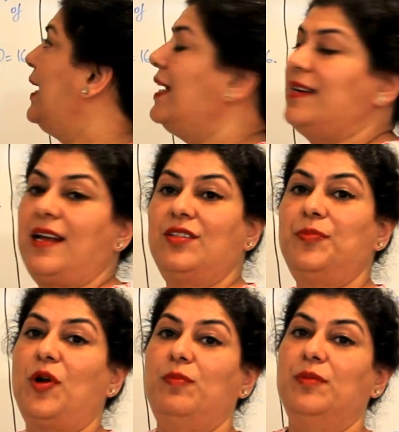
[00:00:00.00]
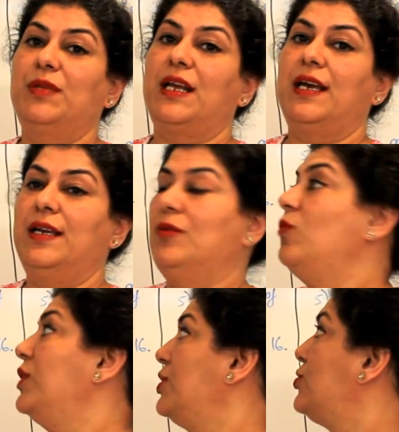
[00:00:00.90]
had another problem that I
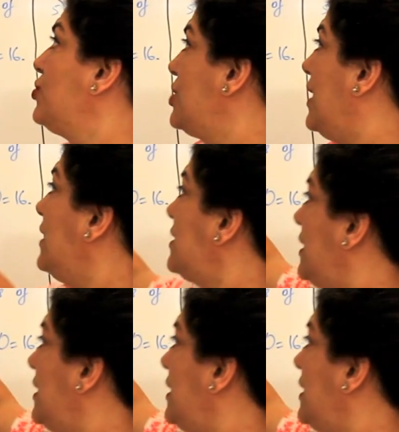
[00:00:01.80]
wanted to start,